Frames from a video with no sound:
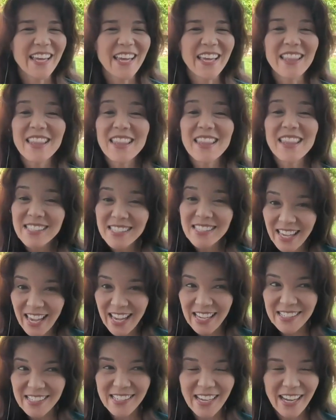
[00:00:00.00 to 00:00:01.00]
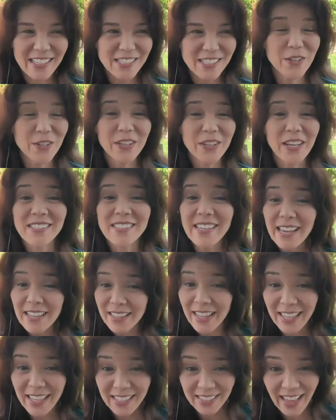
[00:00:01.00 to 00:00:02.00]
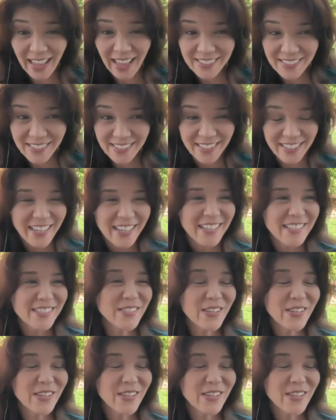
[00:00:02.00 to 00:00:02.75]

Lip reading: In this case, I took a sailing class.